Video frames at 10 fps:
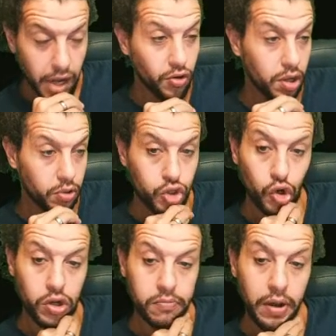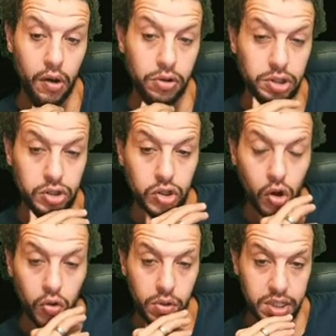I know you were joking, but I wanted
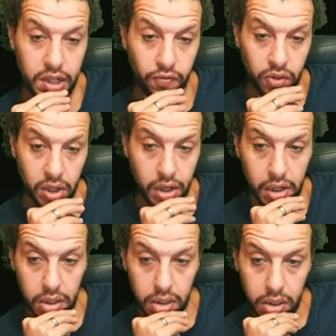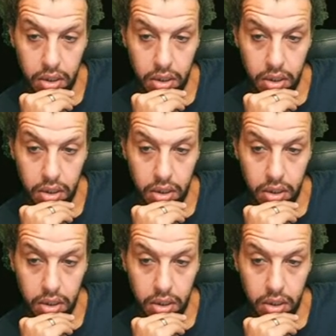to know who was left there.